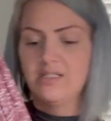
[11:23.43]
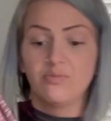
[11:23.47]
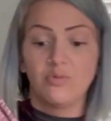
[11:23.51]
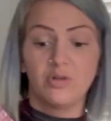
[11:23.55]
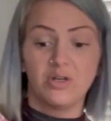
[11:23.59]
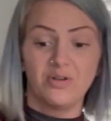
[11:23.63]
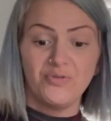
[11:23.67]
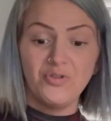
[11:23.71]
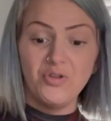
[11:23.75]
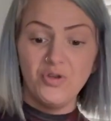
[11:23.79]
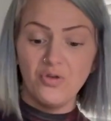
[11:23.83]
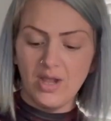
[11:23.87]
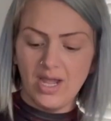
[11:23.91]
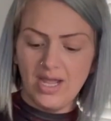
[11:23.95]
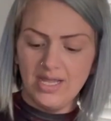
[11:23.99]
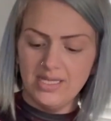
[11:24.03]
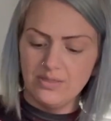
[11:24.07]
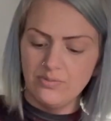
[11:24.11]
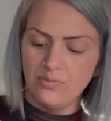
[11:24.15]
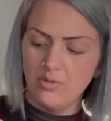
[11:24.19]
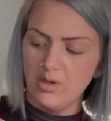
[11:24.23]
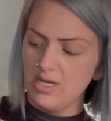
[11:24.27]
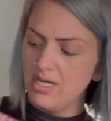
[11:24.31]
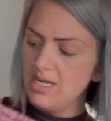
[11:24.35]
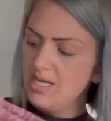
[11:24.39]
one of you guys
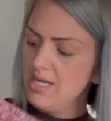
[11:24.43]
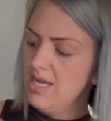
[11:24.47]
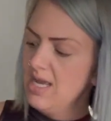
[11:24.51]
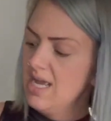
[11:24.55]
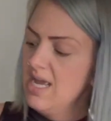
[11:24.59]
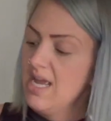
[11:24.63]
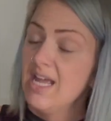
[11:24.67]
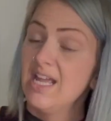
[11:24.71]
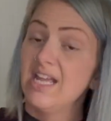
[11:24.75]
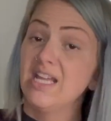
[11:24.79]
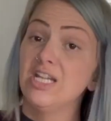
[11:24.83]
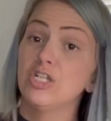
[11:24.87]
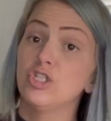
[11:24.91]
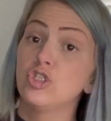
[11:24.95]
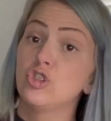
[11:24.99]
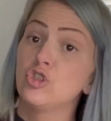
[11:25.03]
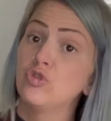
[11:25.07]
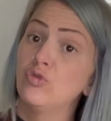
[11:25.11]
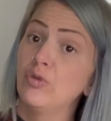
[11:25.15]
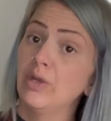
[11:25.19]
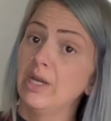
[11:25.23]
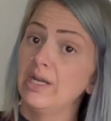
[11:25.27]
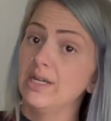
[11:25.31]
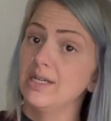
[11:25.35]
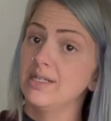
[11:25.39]
want it. It is
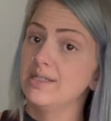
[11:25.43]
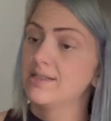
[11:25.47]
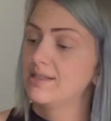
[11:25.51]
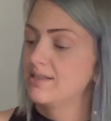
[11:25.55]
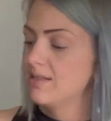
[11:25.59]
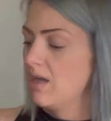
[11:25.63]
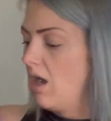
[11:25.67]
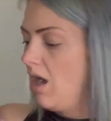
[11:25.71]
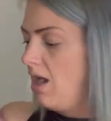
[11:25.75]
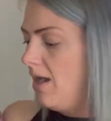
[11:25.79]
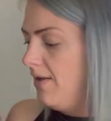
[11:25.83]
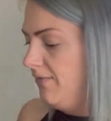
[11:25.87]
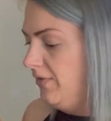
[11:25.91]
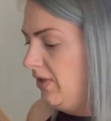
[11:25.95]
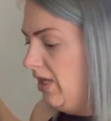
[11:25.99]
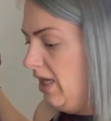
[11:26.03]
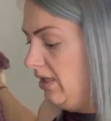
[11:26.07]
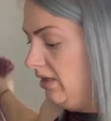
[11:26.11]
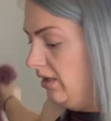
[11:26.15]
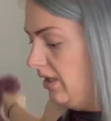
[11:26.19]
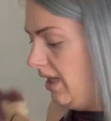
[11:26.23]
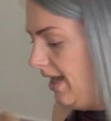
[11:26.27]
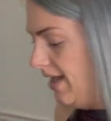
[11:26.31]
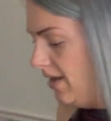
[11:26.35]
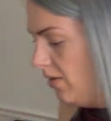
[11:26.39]
very soft
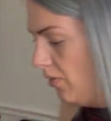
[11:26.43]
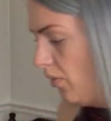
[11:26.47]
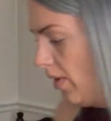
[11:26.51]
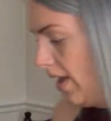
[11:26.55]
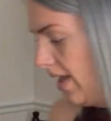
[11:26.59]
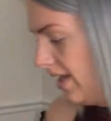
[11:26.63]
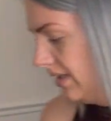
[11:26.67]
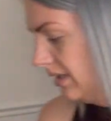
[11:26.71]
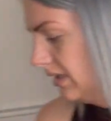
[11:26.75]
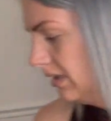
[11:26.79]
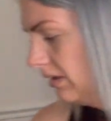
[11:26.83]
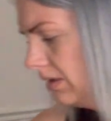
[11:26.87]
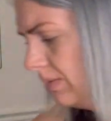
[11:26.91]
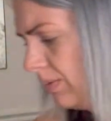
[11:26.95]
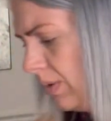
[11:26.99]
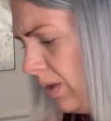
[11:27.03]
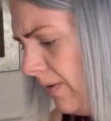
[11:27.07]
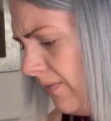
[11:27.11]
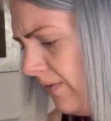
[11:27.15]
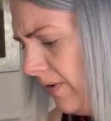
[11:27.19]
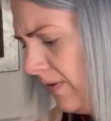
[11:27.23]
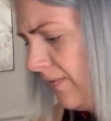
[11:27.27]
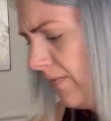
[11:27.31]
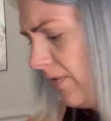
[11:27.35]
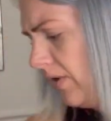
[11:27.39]
and lightweight, so it's
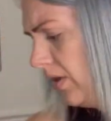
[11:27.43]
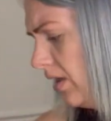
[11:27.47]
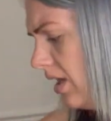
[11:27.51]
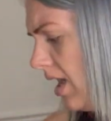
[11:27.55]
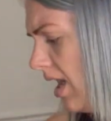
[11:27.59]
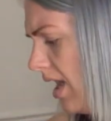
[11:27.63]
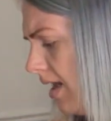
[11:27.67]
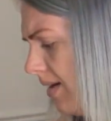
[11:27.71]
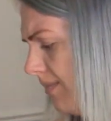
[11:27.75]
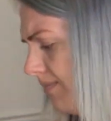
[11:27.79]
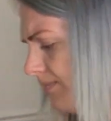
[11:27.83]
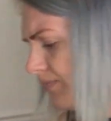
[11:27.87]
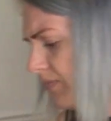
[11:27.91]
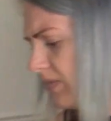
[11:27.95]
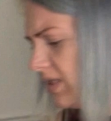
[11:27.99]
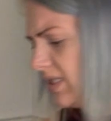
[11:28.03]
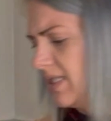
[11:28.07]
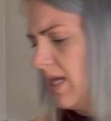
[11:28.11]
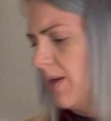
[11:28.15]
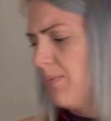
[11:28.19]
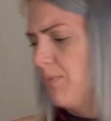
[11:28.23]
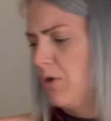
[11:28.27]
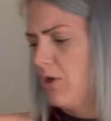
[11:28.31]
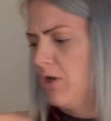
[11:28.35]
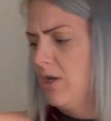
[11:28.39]
perfect for um,
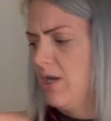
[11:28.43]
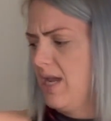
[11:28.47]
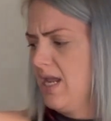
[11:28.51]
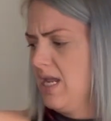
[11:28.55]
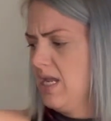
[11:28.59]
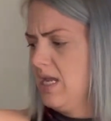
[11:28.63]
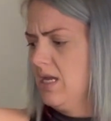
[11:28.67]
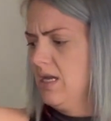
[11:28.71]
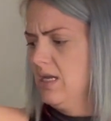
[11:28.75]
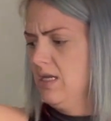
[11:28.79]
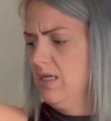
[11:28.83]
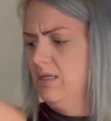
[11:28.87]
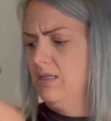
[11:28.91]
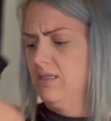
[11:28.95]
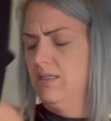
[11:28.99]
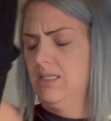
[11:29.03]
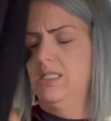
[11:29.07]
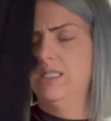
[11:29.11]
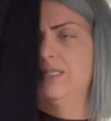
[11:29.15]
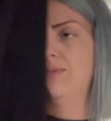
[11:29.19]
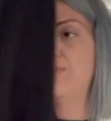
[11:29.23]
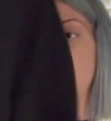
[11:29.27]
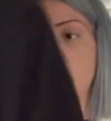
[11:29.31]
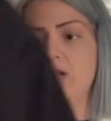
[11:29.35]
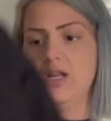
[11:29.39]
summer and
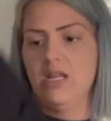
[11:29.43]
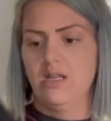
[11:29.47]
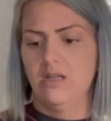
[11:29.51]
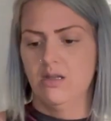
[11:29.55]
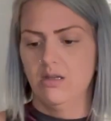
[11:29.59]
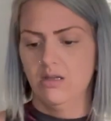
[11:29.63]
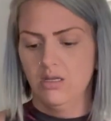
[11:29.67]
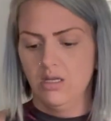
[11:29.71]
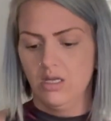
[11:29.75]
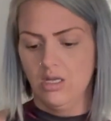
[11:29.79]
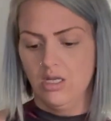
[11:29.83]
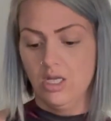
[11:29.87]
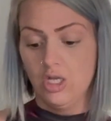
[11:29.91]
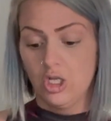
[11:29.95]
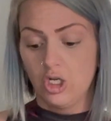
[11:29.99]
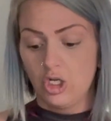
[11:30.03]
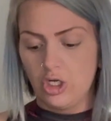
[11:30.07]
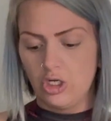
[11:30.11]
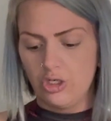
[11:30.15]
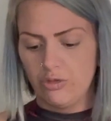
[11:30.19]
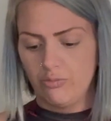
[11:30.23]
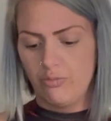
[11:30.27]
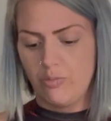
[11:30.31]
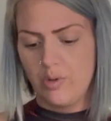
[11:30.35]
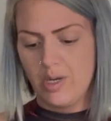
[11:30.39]
spring
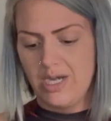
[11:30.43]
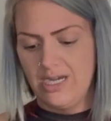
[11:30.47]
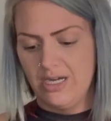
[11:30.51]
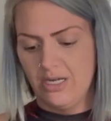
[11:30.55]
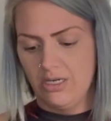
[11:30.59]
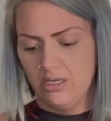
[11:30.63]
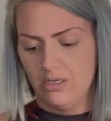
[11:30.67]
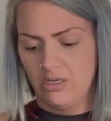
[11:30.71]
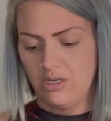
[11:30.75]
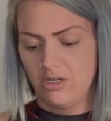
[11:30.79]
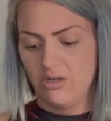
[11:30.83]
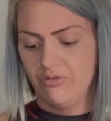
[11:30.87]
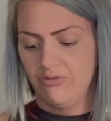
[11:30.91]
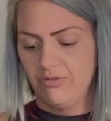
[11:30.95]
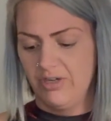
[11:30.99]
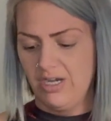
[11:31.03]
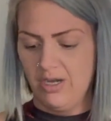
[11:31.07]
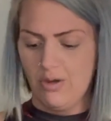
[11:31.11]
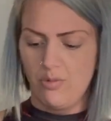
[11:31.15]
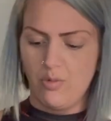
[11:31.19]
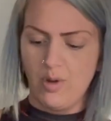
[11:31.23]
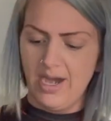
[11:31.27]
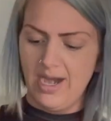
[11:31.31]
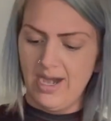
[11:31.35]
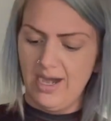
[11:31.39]
career, career
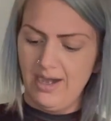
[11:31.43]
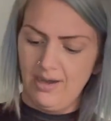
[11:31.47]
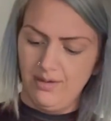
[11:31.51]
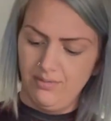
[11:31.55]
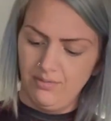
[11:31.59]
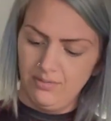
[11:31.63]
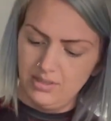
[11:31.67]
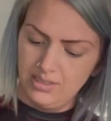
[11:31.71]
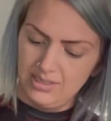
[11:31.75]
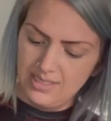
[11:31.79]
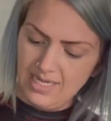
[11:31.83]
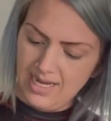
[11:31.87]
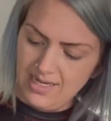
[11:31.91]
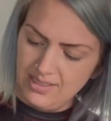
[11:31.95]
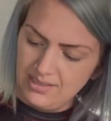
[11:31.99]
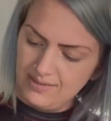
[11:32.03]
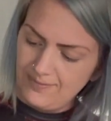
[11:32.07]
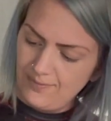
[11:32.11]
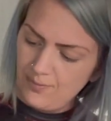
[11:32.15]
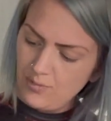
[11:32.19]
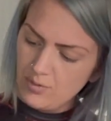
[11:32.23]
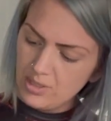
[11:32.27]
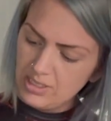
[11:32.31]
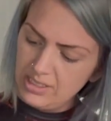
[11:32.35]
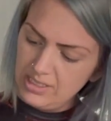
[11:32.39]
wear. Size
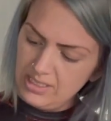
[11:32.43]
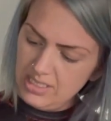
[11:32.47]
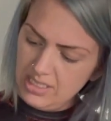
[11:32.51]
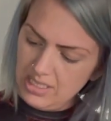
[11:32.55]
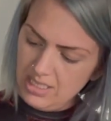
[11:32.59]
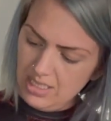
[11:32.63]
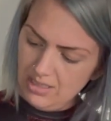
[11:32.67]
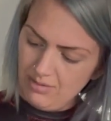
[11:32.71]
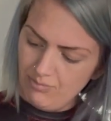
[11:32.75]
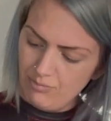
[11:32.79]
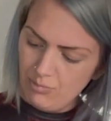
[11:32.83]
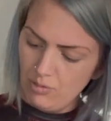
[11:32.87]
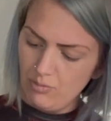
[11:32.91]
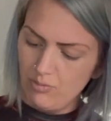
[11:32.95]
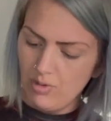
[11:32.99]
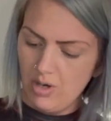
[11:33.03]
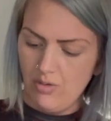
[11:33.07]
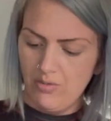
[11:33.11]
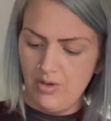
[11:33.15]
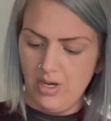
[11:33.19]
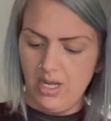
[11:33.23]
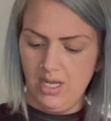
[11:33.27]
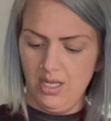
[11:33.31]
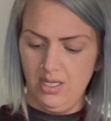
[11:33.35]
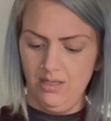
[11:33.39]
14
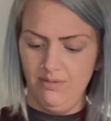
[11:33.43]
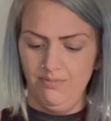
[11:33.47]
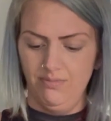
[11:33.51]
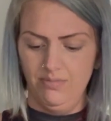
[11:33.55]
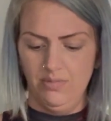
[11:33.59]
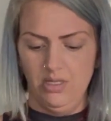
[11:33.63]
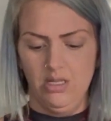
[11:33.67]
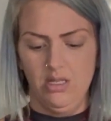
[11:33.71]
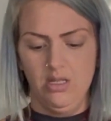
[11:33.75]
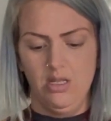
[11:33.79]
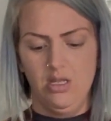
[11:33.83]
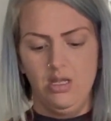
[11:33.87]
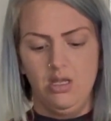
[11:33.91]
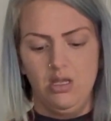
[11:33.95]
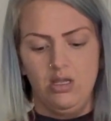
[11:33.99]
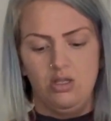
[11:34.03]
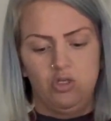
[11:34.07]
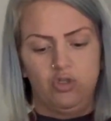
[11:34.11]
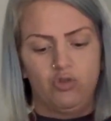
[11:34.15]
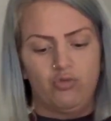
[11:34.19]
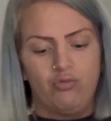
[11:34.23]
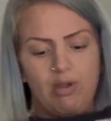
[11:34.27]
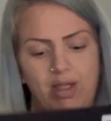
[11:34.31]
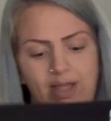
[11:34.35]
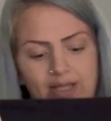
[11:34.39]
Merona
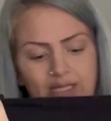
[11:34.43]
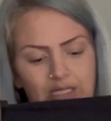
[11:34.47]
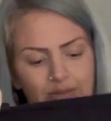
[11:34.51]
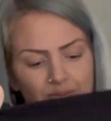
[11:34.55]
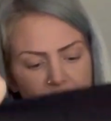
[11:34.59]
dress